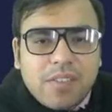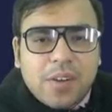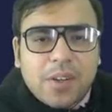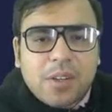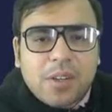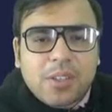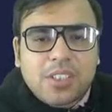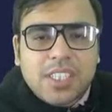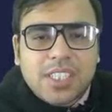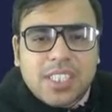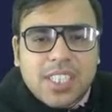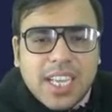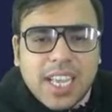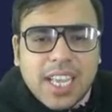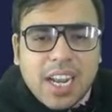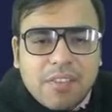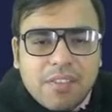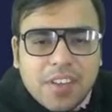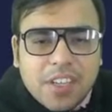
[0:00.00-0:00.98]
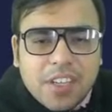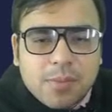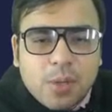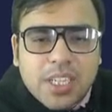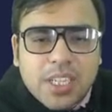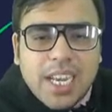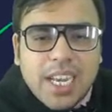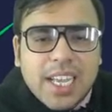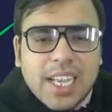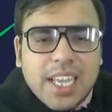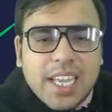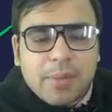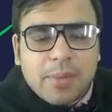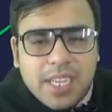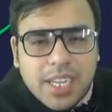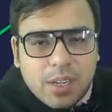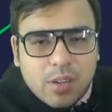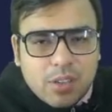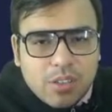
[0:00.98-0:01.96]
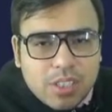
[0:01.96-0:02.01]
follow us on Instagram, Facebook, Telegram
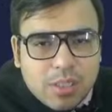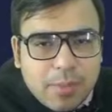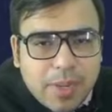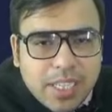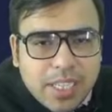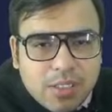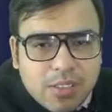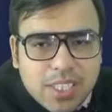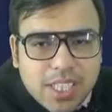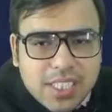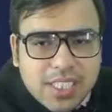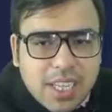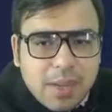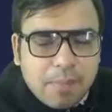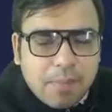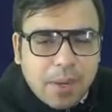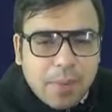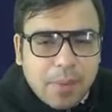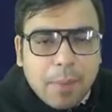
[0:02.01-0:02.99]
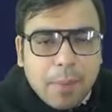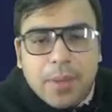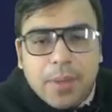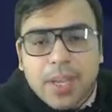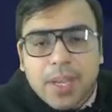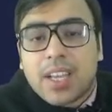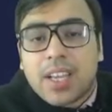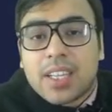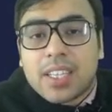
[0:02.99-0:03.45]
and download the BYJU'S exam prep app.